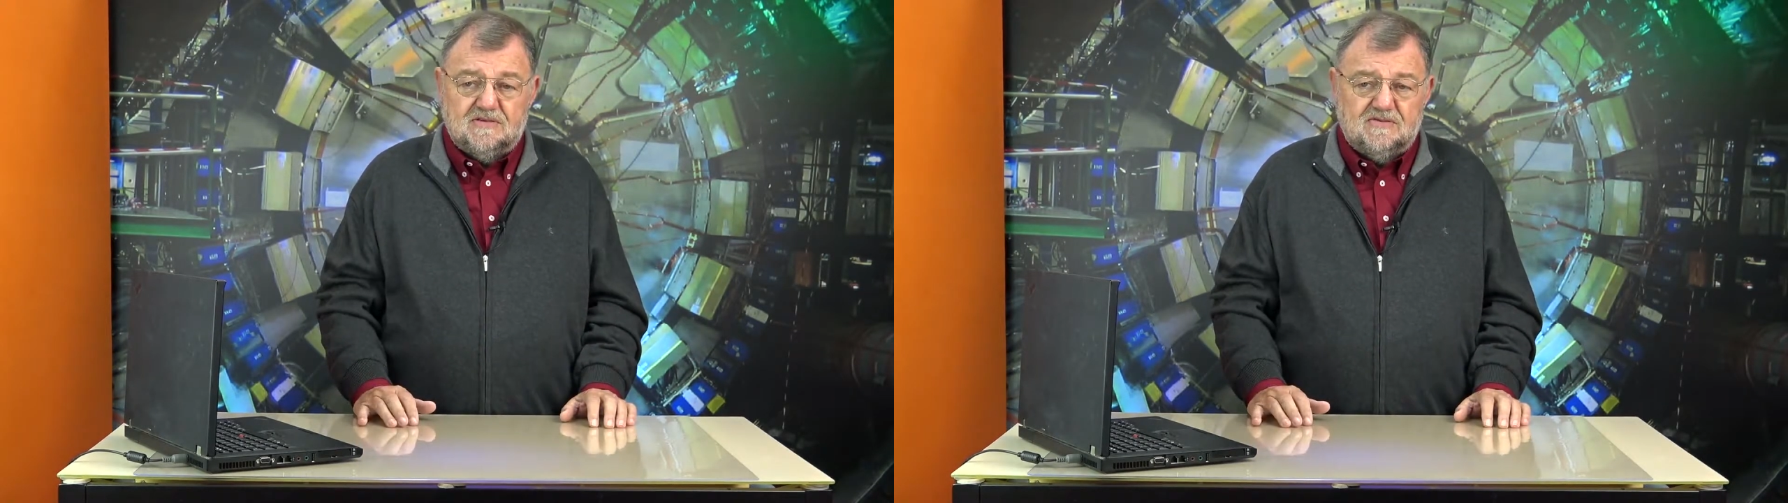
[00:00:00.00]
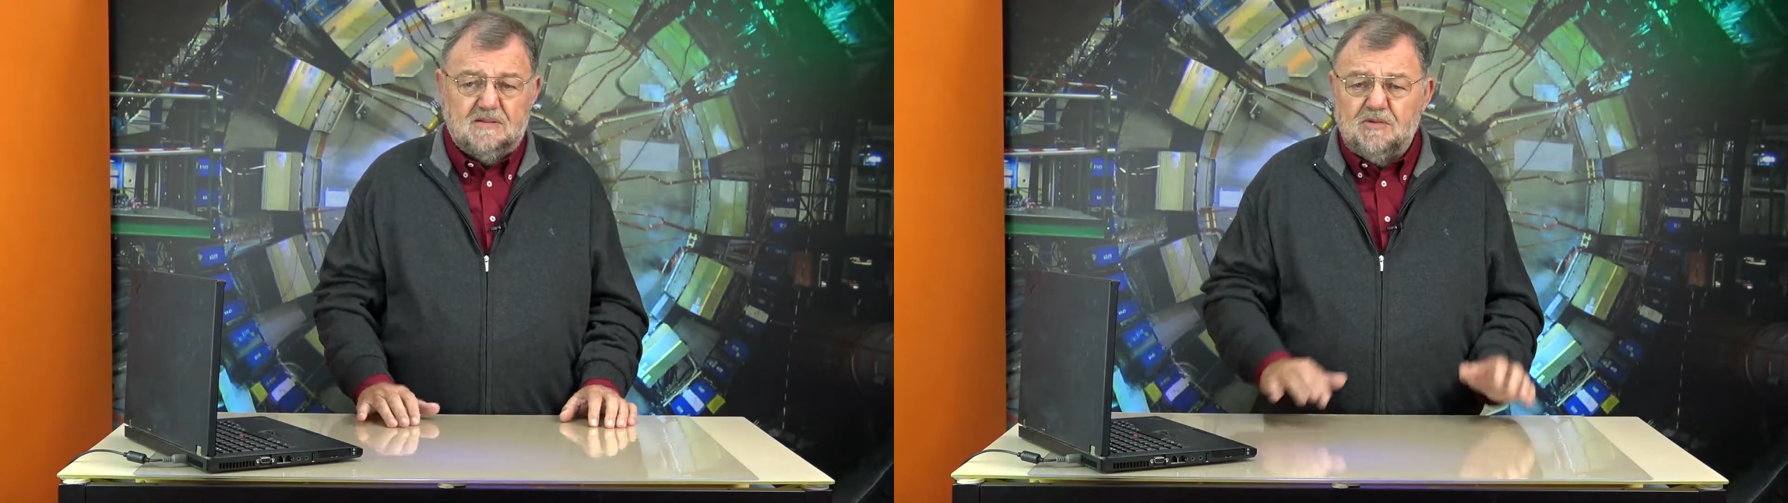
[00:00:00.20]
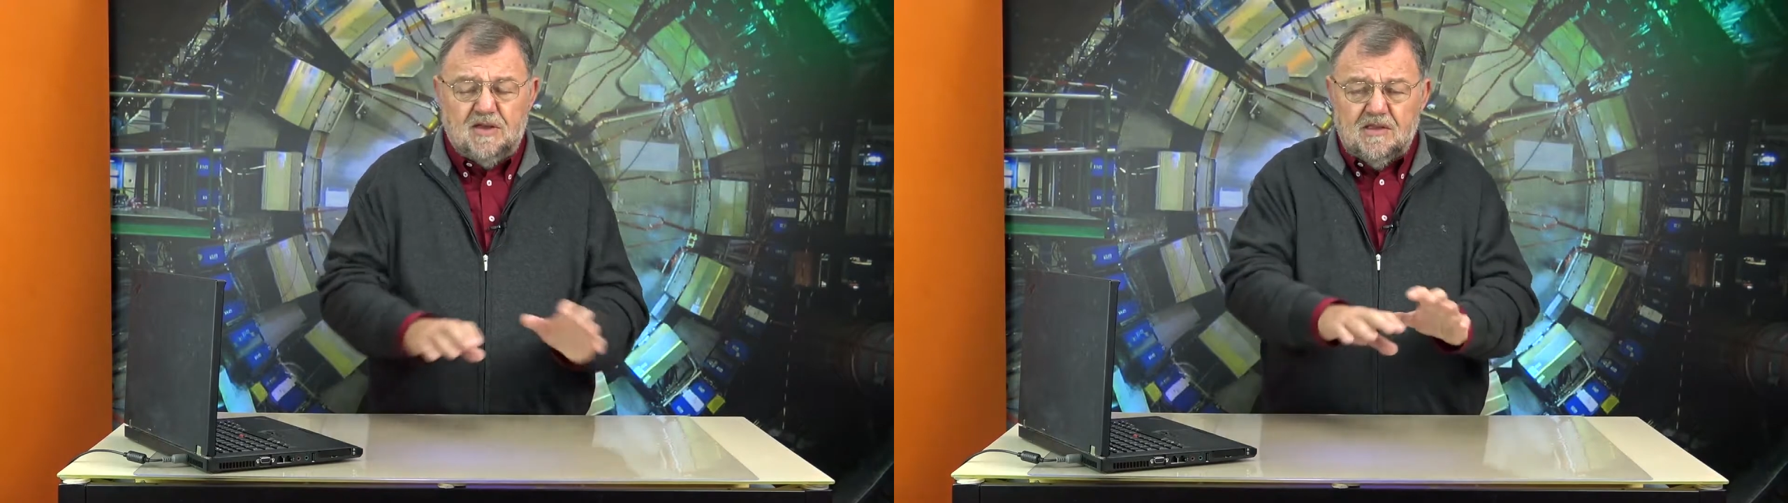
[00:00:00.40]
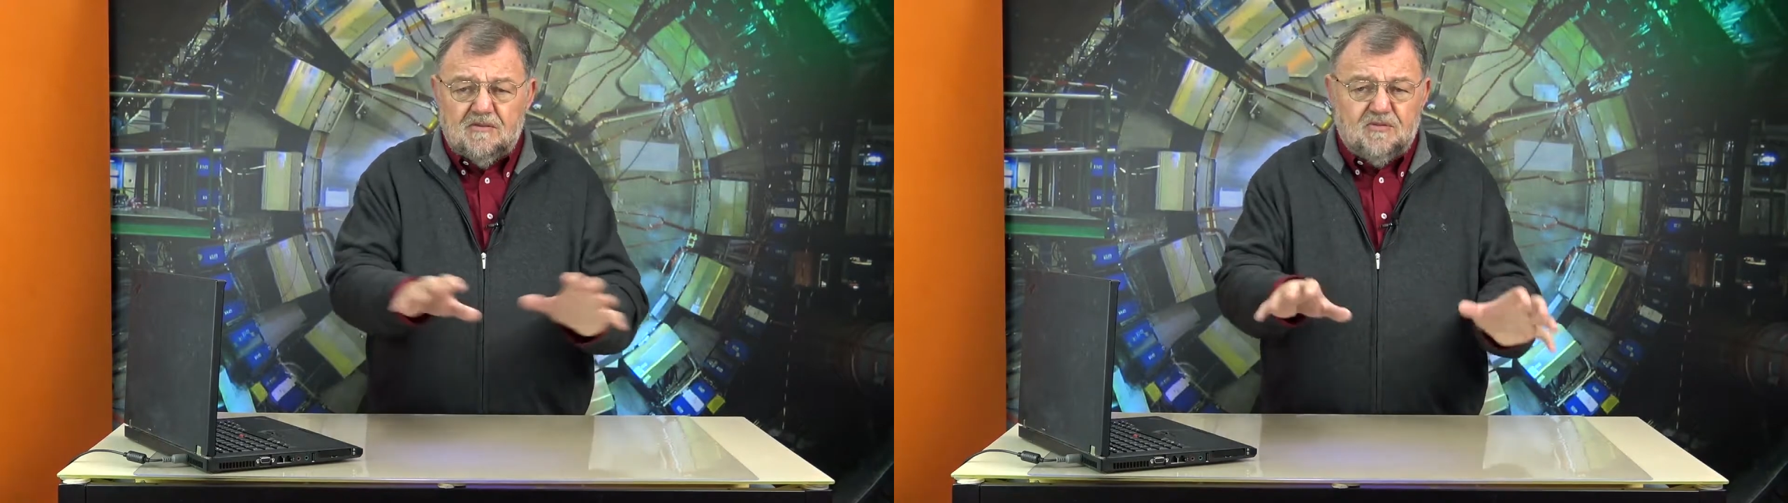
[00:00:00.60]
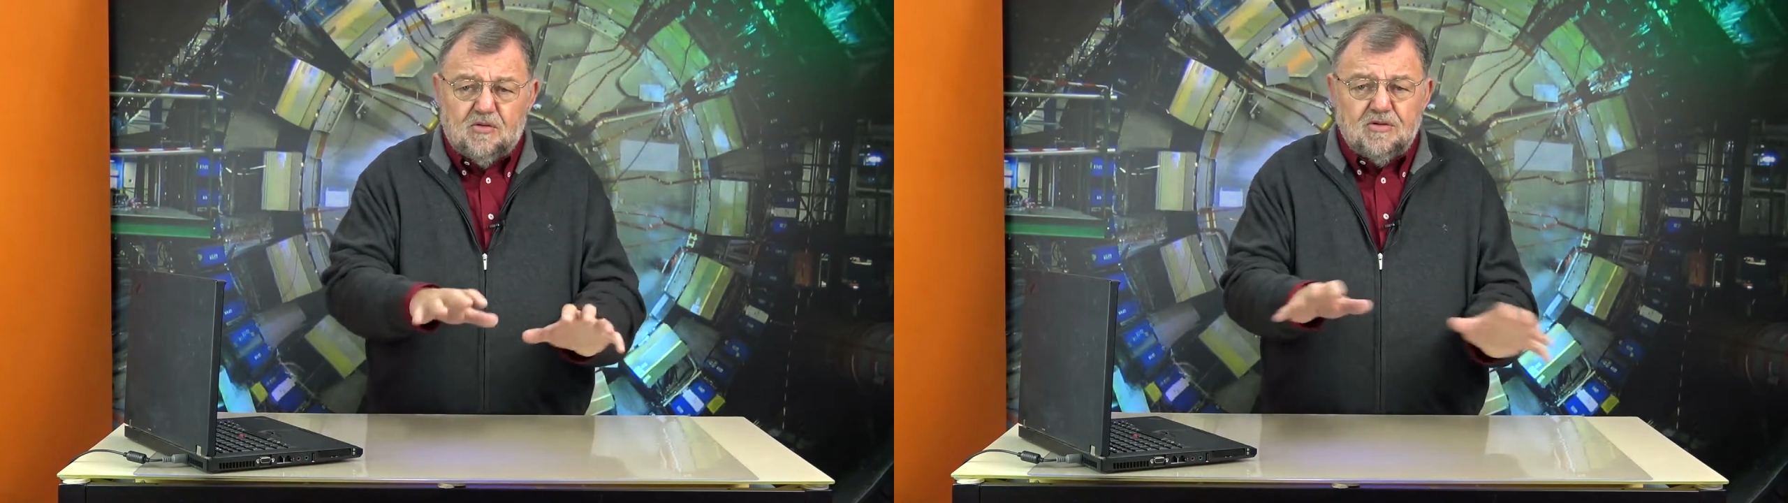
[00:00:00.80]
discussion
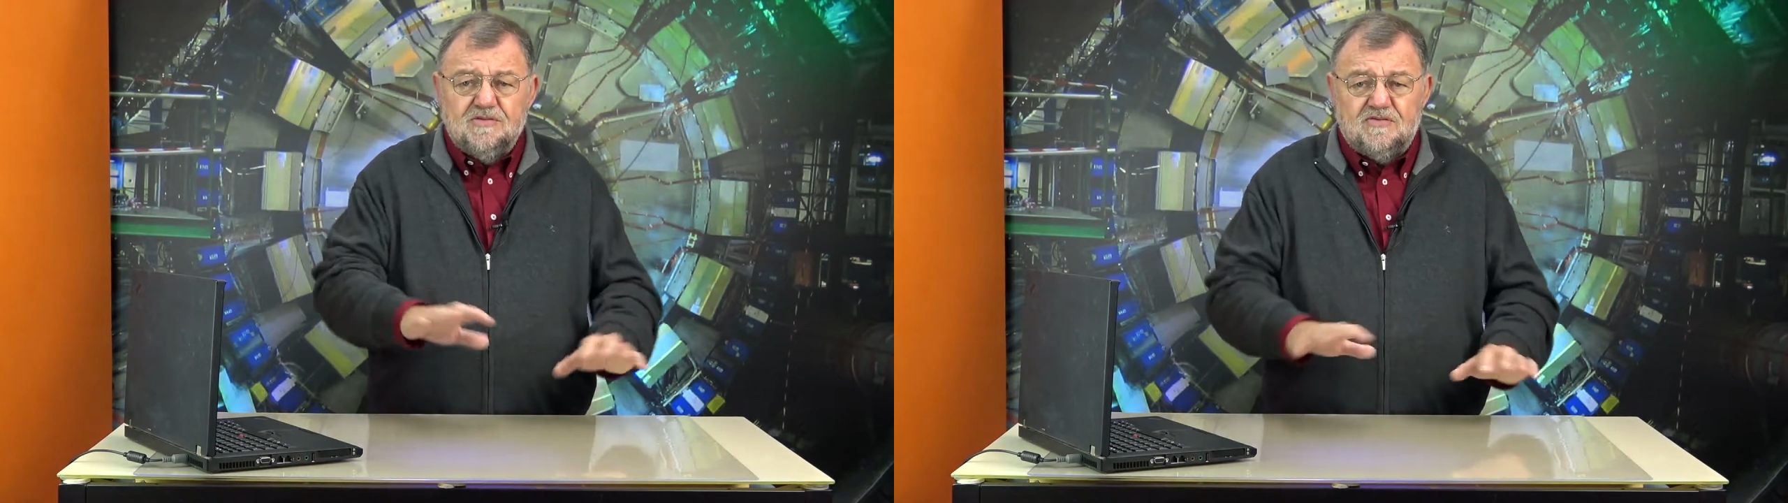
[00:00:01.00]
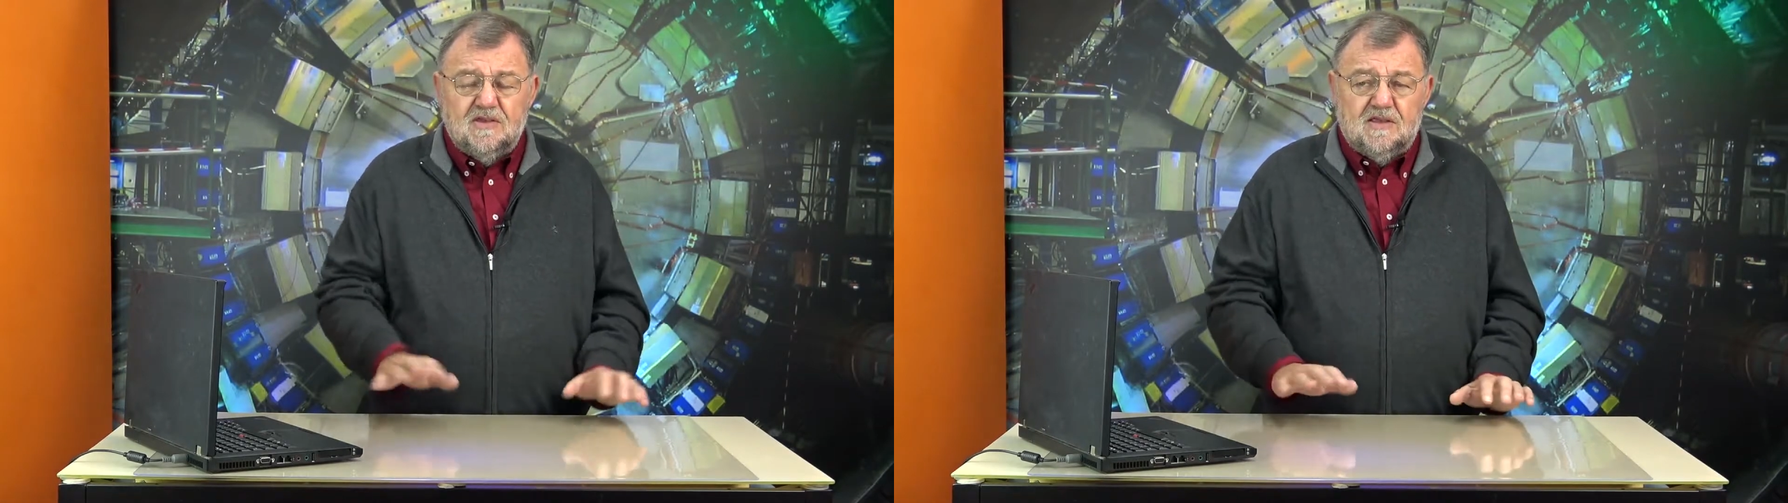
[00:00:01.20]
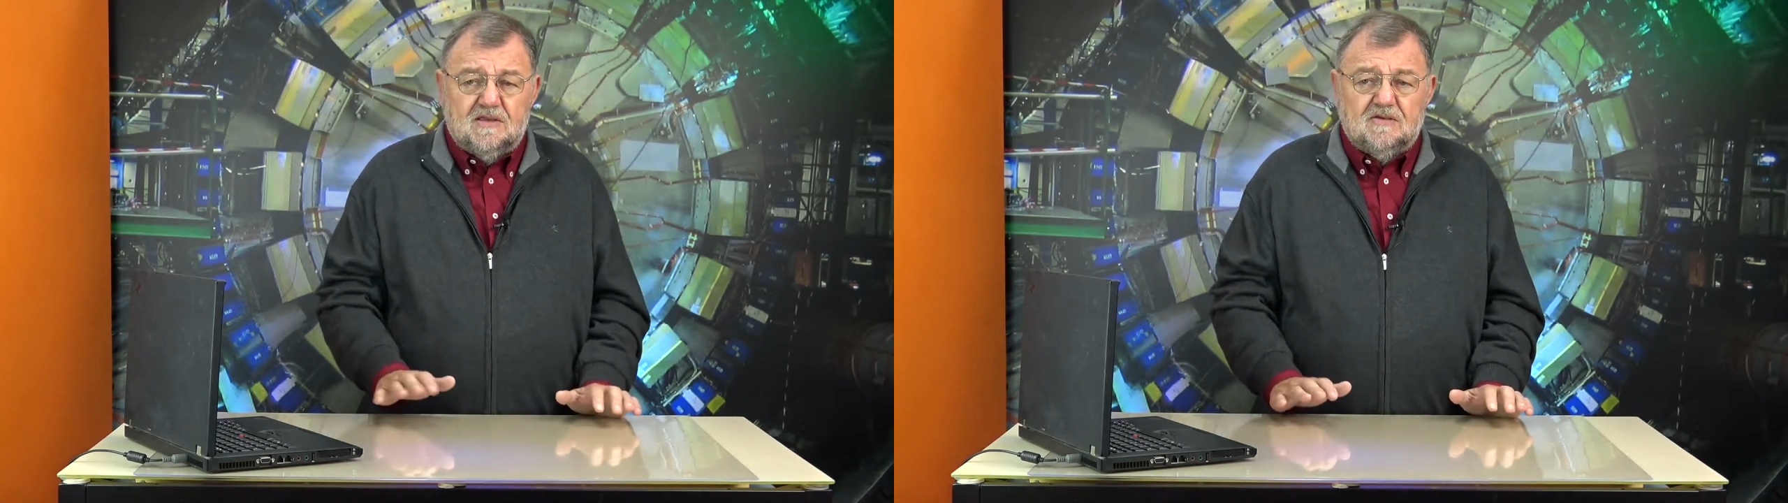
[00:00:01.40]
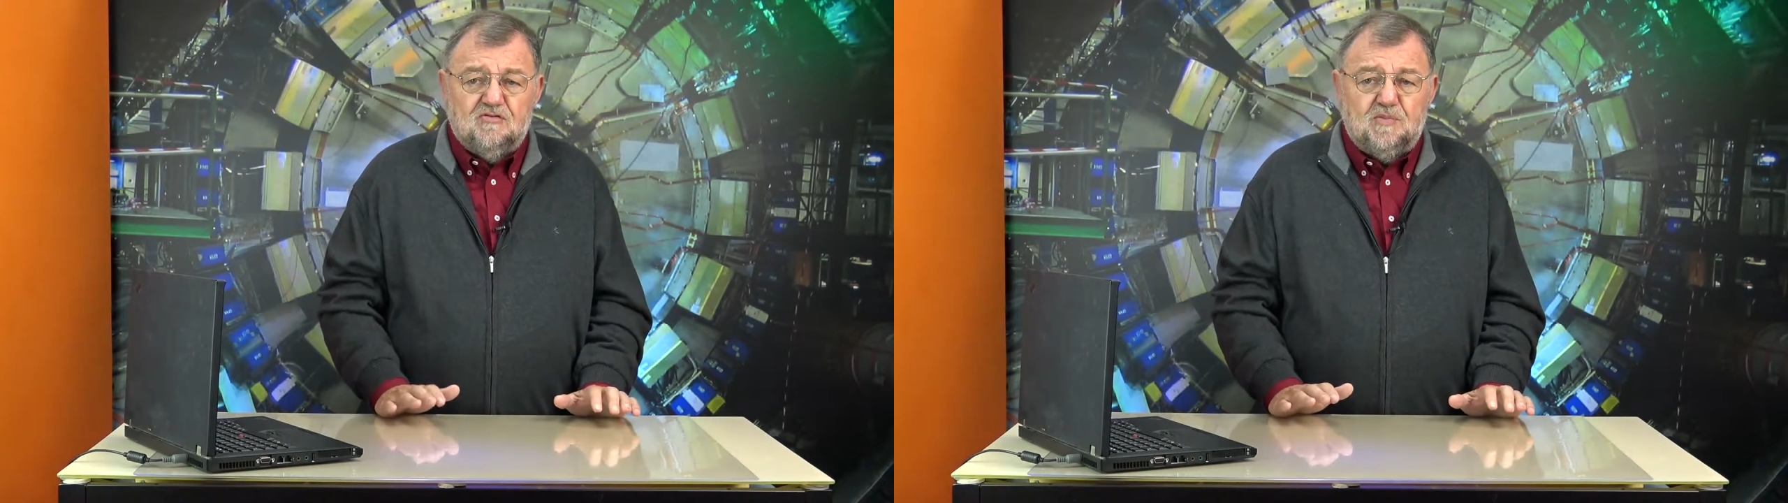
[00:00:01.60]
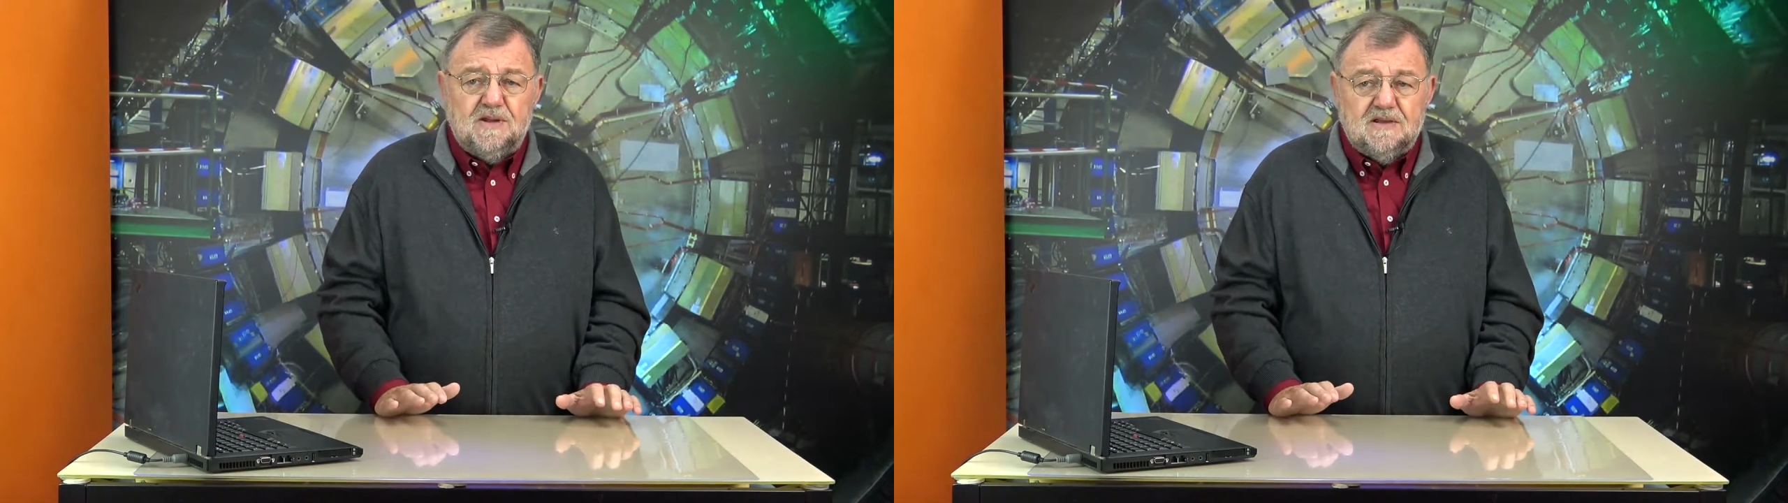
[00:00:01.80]
over this I would
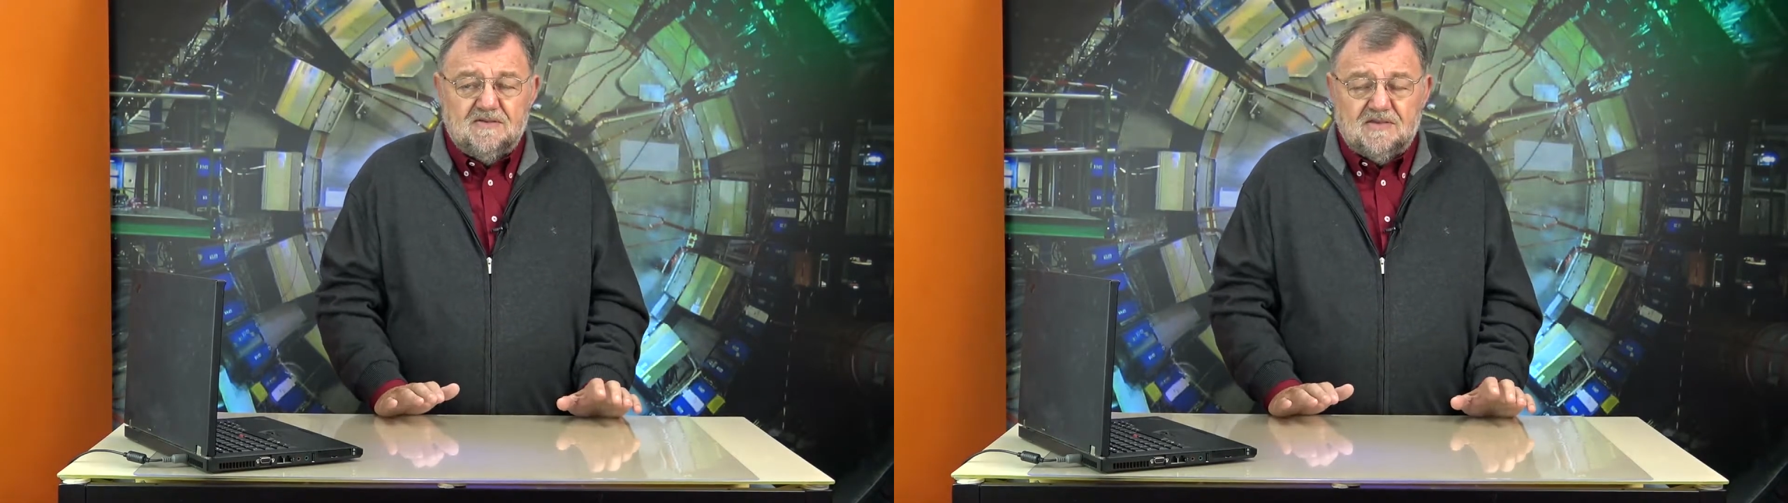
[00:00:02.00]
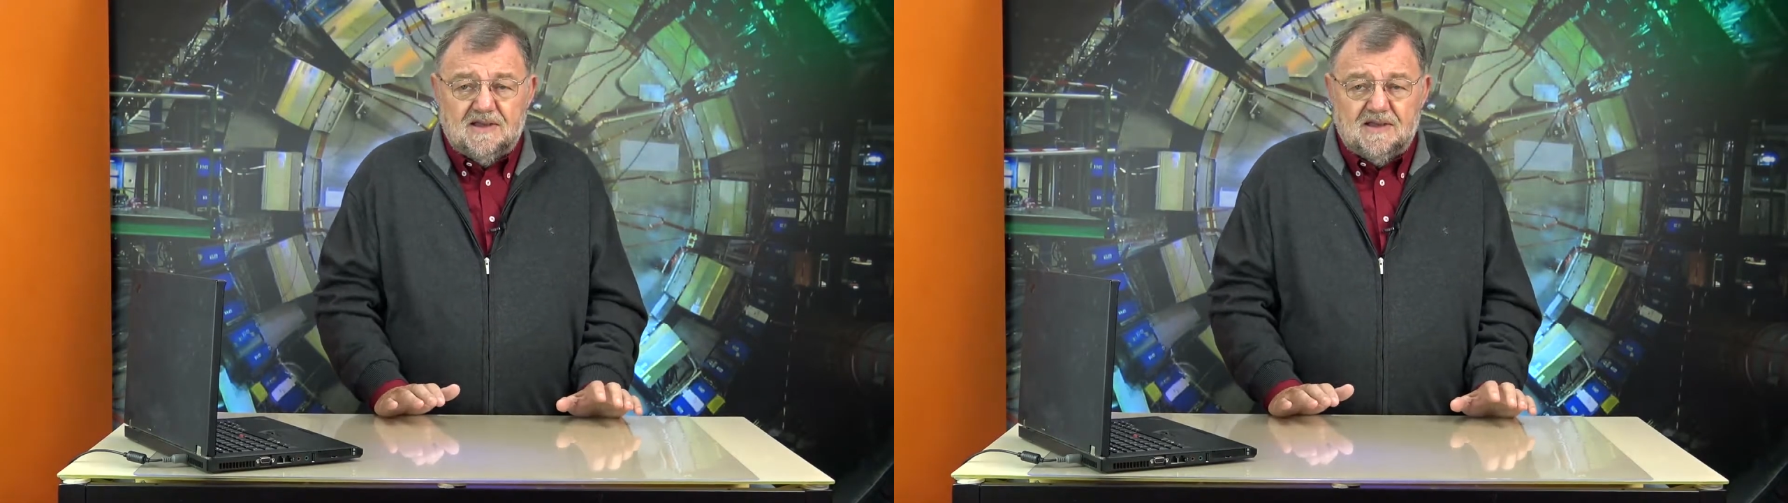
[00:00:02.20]
wish for,